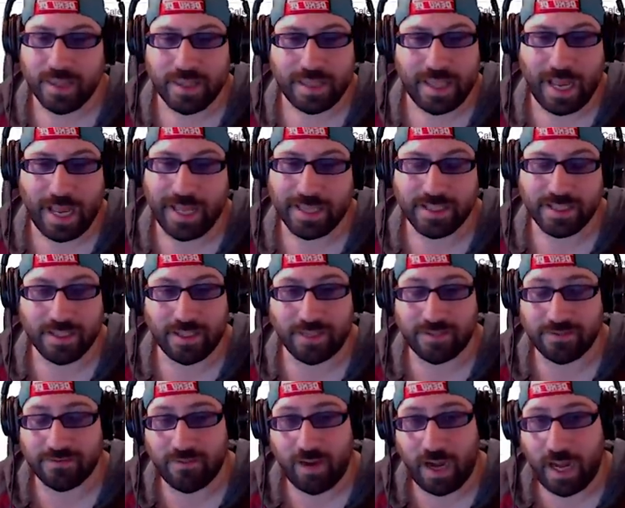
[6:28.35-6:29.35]
That's a
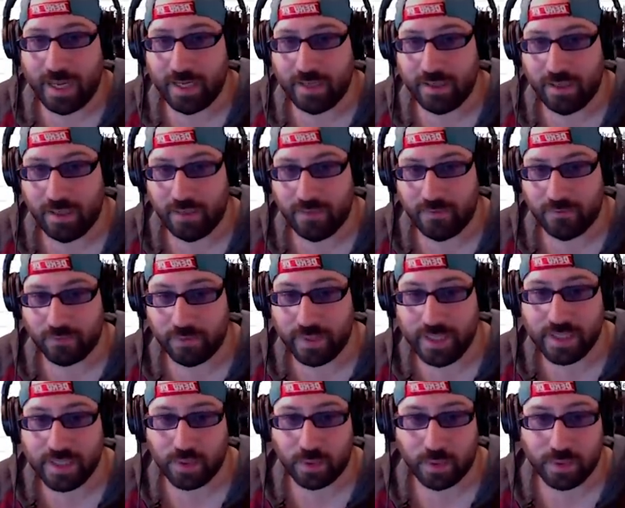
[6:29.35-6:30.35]
lot of
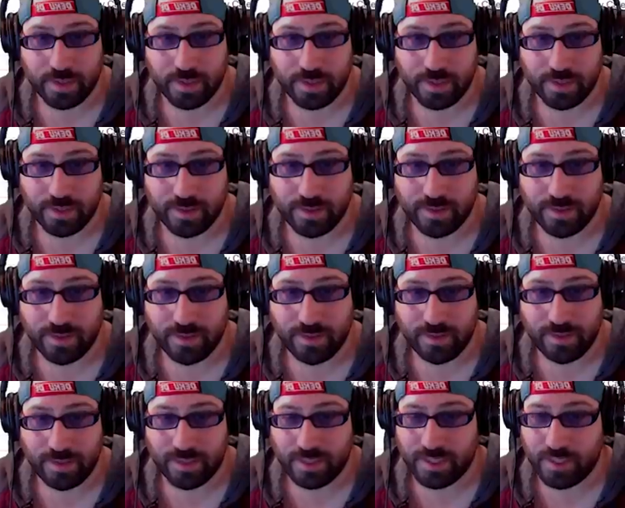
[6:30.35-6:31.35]
resources
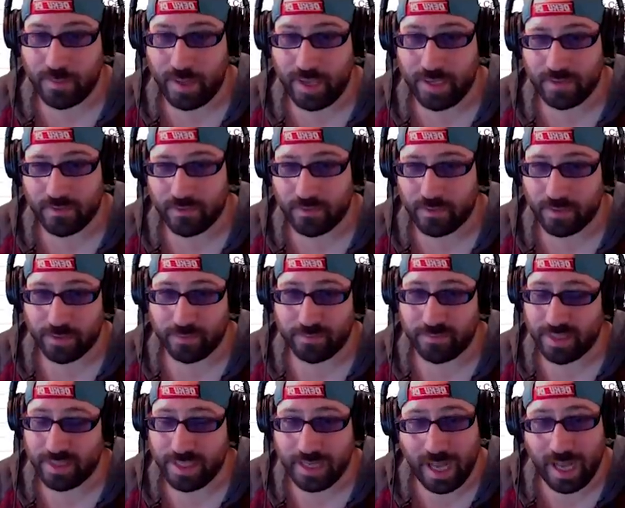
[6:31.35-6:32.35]
to spend for
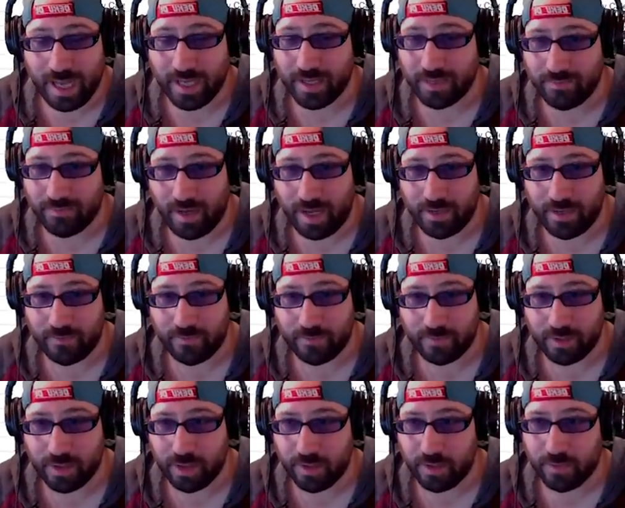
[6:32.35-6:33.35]
not a lot of
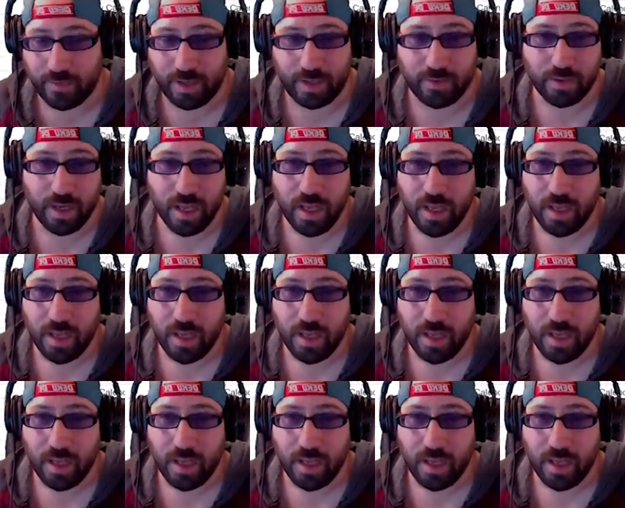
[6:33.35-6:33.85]
turnaround.